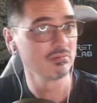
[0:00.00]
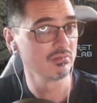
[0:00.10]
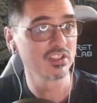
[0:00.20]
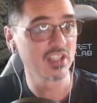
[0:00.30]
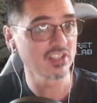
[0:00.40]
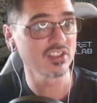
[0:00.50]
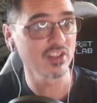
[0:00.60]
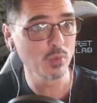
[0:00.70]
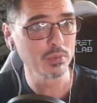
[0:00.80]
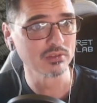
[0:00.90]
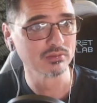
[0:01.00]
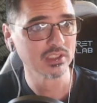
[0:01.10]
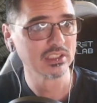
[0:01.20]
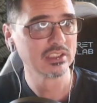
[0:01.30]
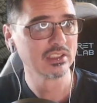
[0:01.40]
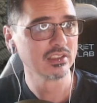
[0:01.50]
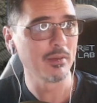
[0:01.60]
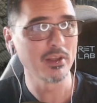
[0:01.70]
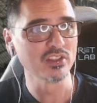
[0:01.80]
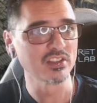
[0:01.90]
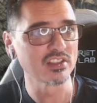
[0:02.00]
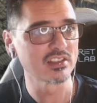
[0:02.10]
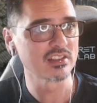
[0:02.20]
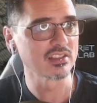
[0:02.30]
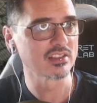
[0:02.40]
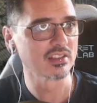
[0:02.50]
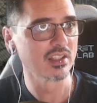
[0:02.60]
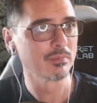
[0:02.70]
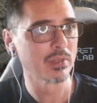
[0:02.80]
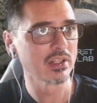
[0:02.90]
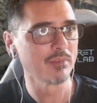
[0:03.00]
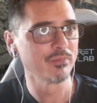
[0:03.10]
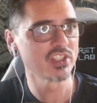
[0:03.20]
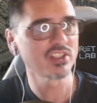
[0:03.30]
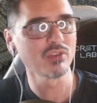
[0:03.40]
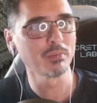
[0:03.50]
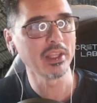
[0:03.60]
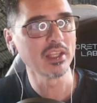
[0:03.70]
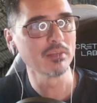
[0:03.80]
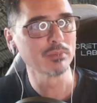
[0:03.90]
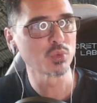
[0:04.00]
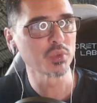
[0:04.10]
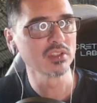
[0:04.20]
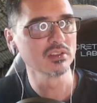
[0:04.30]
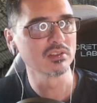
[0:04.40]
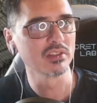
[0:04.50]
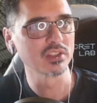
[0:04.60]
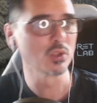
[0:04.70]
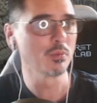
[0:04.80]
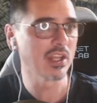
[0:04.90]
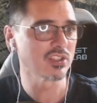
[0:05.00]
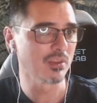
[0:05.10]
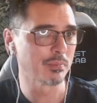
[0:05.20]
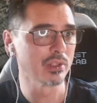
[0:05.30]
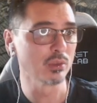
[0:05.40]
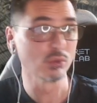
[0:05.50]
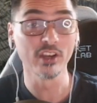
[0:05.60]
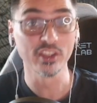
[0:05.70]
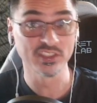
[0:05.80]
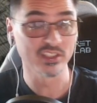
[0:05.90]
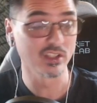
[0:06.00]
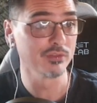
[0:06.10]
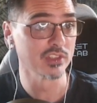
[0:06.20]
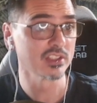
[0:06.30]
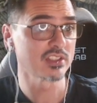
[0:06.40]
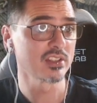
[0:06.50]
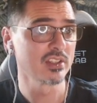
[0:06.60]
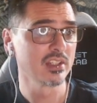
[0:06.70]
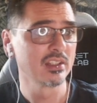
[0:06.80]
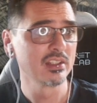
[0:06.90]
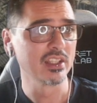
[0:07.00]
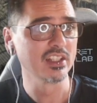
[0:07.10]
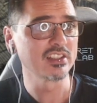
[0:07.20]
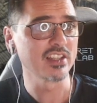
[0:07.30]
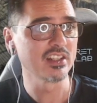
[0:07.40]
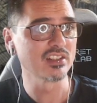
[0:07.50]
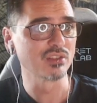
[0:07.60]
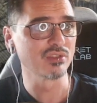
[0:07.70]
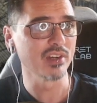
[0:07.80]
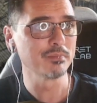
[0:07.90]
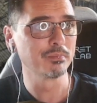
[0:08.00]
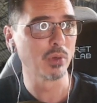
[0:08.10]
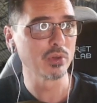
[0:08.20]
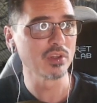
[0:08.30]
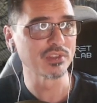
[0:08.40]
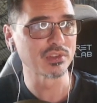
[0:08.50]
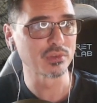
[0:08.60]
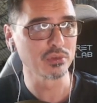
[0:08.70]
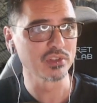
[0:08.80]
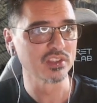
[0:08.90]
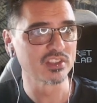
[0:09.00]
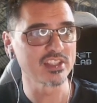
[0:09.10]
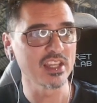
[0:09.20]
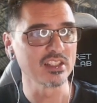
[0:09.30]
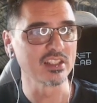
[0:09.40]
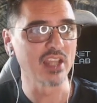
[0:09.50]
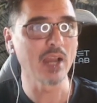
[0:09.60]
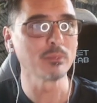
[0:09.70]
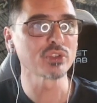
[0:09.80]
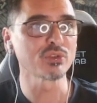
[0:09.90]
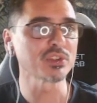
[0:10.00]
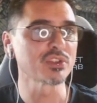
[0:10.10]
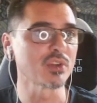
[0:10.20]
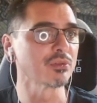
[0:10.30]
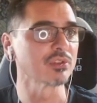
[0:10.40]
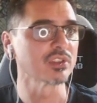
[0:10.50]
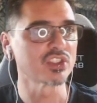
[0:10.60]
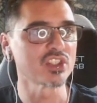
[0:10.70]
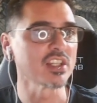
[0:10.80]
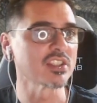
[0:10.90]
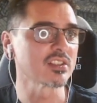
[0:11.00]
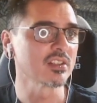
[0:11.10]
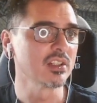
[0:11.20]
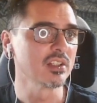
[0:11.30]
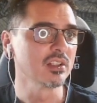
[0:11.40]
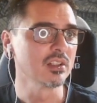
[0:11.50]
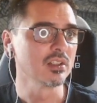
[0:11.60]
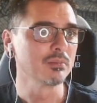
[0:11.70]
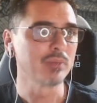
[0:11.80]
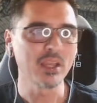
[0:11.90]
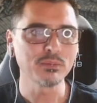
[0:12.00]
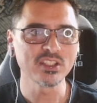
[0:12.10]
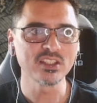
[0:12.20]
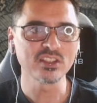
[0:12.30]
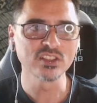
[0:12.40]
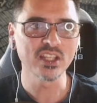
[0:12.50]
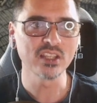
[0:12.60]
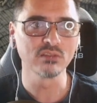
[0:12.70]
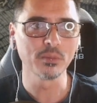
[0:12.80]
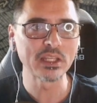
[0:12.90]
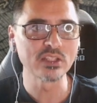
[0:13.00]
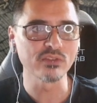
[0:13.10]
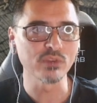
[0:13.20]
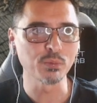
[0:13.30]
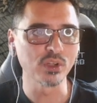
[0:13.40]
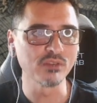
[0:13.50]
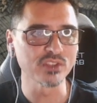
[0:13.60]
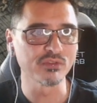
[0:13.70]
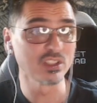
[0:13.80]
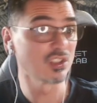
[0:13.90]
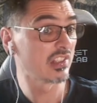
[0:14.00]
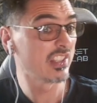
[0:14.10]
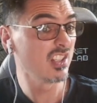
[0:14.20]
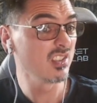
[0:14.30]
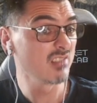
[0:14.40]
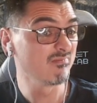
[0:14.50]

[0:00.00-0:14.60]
gets it open. I imagine it stinks in there. But you shove the blade in between the two parts of the pillar, or rather sarcophagus. And inside is a dried body of a Saurian, standing, arms crossed over its chest. Perhaps these contain the remains of the previous village leaders?